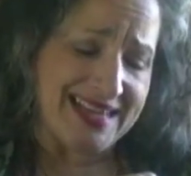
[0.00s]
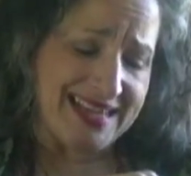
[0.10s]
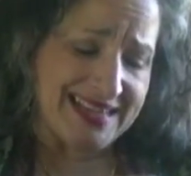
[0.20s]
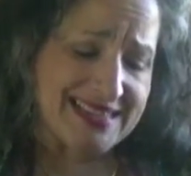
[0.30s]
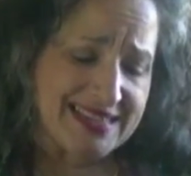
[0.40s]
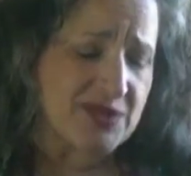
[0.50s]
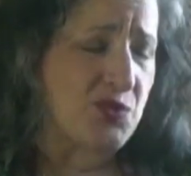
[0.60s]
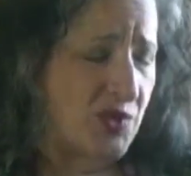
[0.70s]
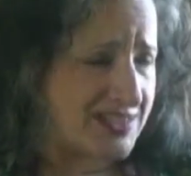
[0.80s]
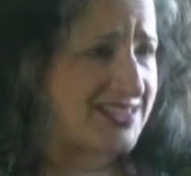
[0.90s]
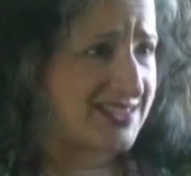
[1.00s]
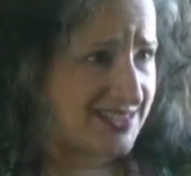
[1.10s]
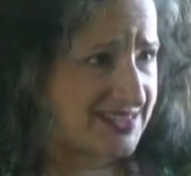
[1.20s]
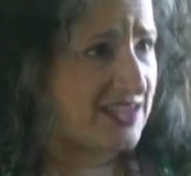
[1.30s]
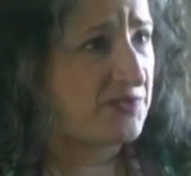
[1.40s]
he still wasn't a
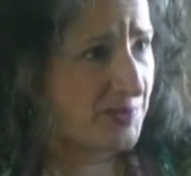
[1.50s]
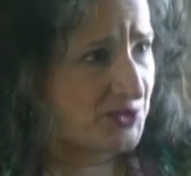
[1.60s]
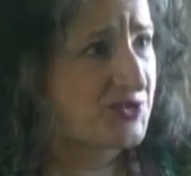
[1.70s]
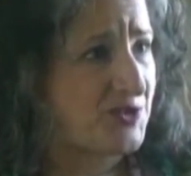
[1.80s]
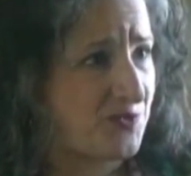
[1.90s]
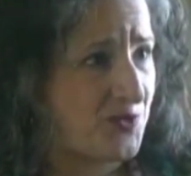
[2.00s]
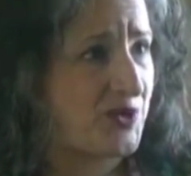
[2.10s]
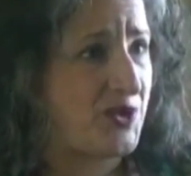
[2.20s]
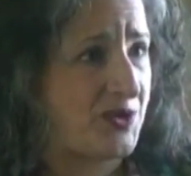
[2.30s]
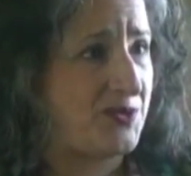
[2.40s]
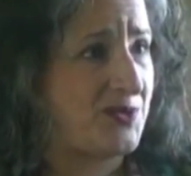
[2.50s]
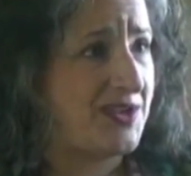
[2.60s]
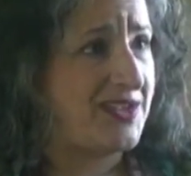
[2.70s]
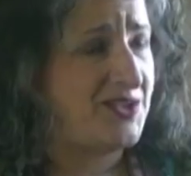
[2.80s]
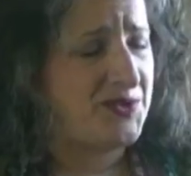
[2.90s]
safe person for you.
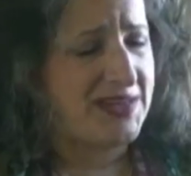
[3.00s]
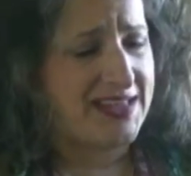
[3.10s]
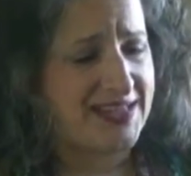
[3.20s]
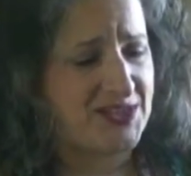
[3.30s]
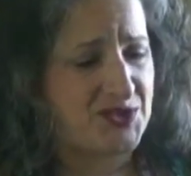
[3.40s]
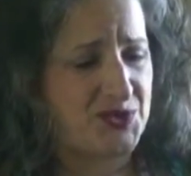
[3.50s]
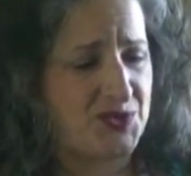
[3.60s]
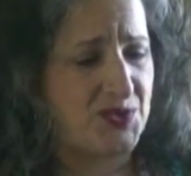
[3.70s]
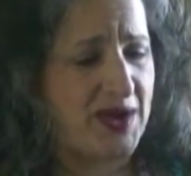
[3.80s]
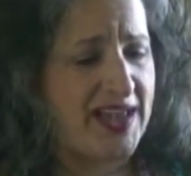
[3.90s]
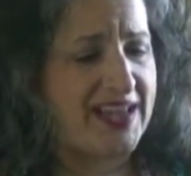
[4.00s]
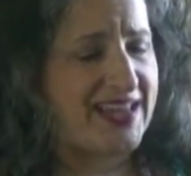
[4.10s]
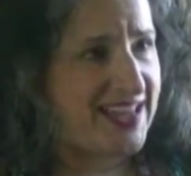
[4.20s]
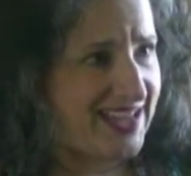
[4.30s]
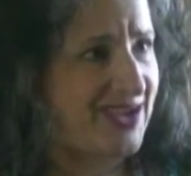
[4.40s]
You needed to
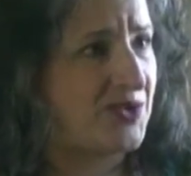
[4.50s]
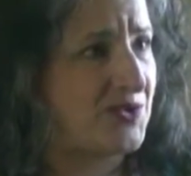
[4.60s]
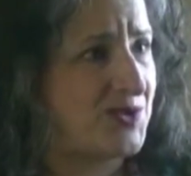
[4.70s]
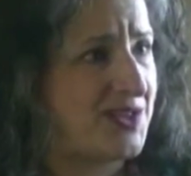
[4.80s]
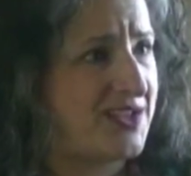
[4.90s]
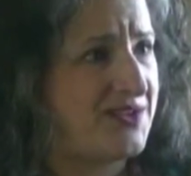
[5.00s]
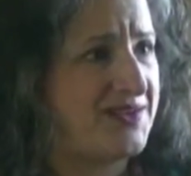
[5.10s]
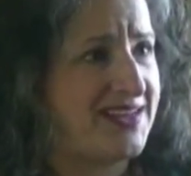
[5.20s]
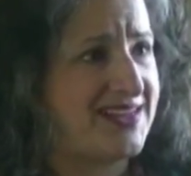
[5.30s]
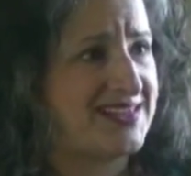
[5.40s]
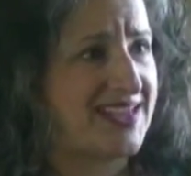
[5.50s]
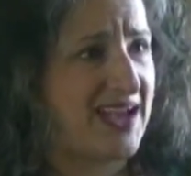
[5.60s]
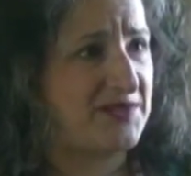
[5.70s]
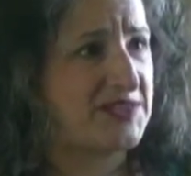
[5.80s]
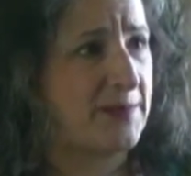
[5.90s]
heal. You needed to
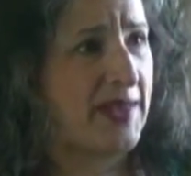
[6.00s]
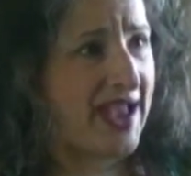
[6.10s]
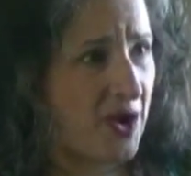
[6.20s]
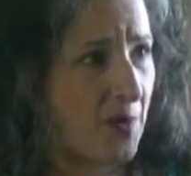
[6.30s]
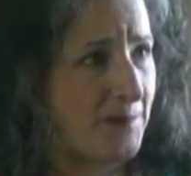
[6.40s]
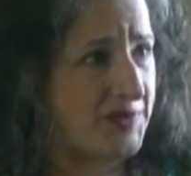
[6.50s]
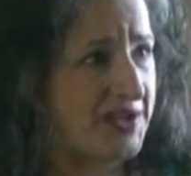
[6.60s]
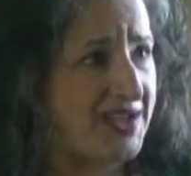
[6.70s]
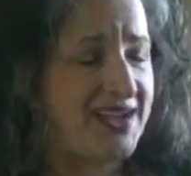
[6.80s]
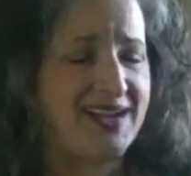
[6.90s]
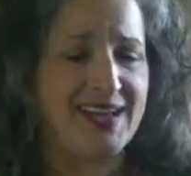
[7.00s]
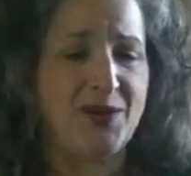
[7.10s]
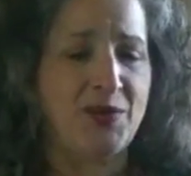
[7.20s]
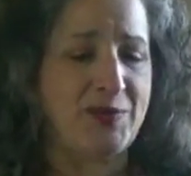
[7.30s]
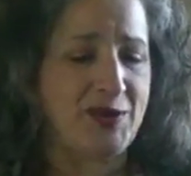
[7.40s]
have some help. It
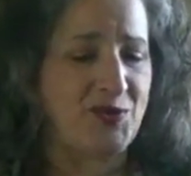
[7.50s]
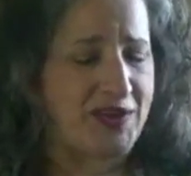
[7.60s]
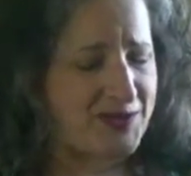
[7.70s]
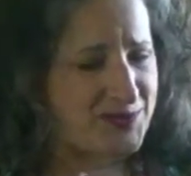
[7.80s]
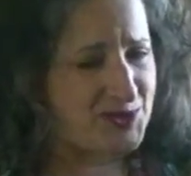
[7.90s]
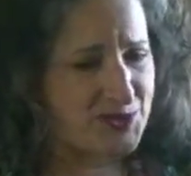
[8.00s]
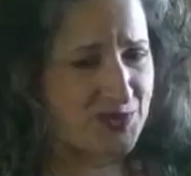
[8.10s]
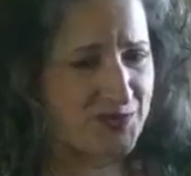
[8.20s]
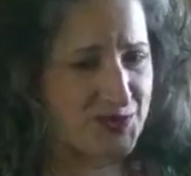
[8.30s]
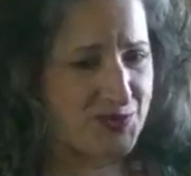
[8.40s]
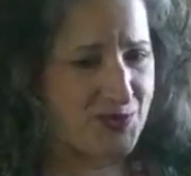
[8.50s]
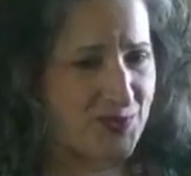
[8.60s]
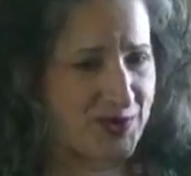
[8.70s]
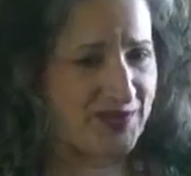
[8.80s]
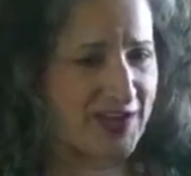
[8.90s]
would have been great if the two of you
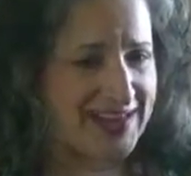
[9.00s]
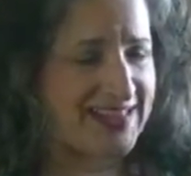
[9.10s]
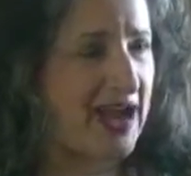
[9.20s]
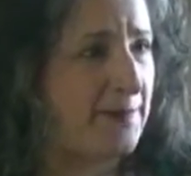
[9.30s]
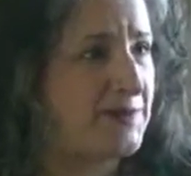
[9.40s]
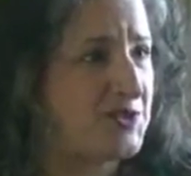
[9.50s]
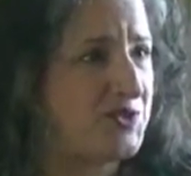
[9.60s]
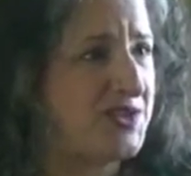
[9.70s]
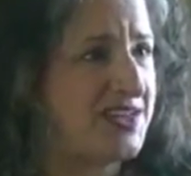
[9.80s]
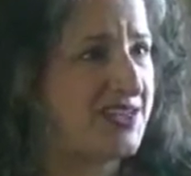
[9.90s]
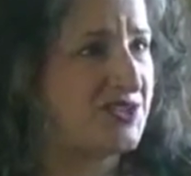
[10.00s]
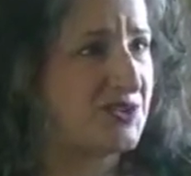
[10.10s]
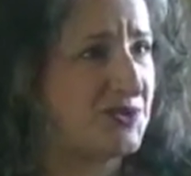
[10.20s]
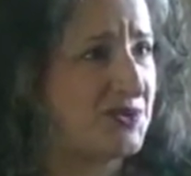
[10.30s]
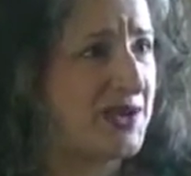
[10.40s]
would have had the opportunity
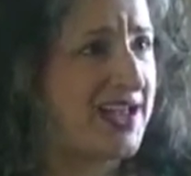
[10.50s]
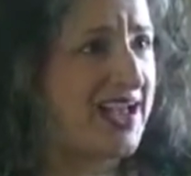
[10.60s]
to